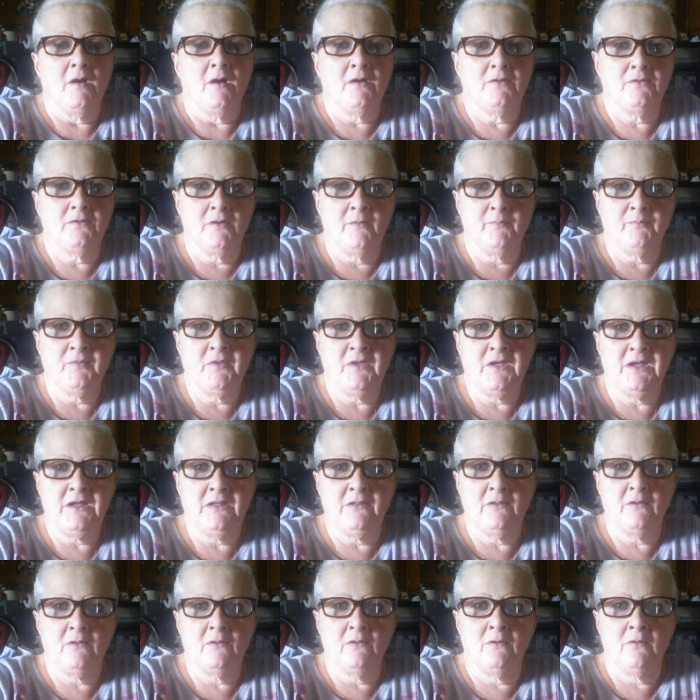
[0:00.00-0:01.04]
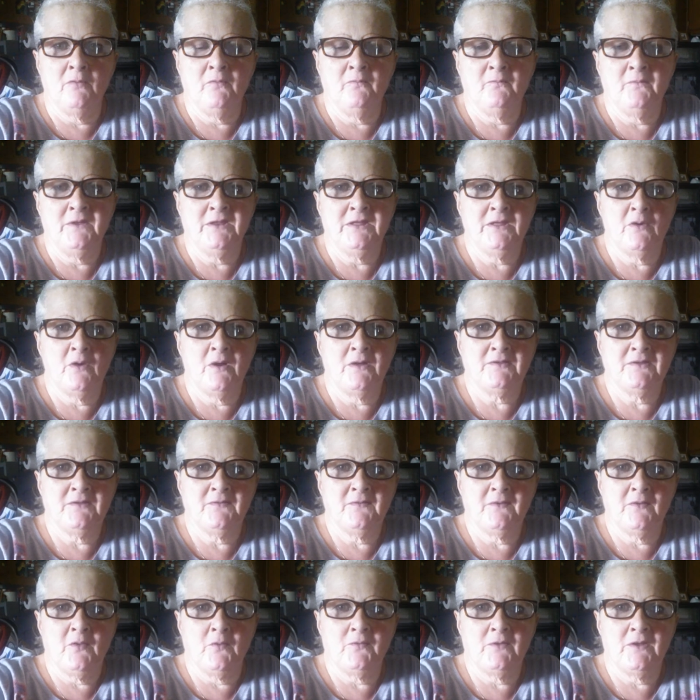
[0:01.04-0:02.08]
an update on the video I did
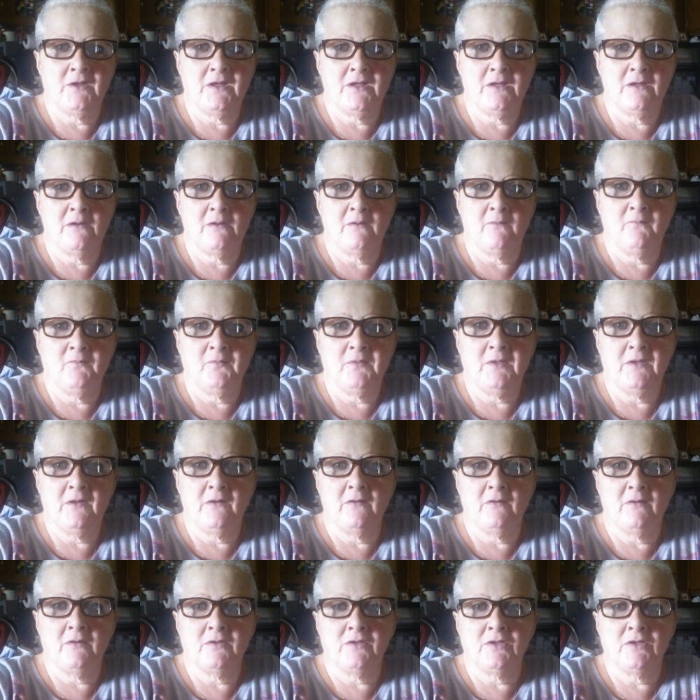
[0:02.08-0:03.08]
the other day of the uh,